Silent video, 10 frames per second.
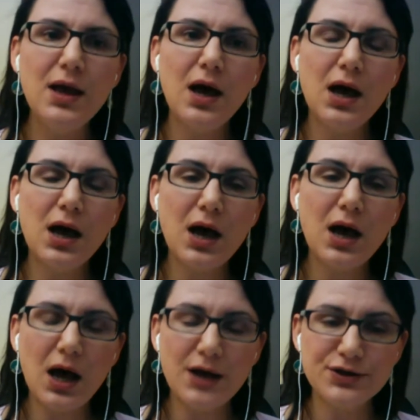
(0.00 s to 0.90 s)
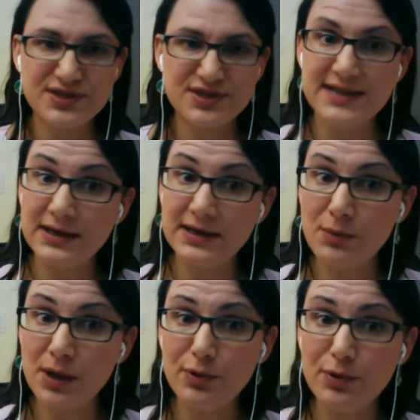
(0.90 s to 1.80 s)
understanding
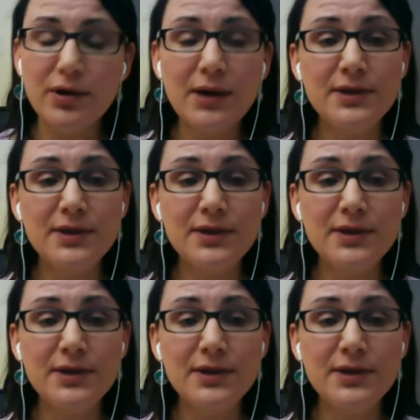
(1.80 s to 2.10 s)
my program,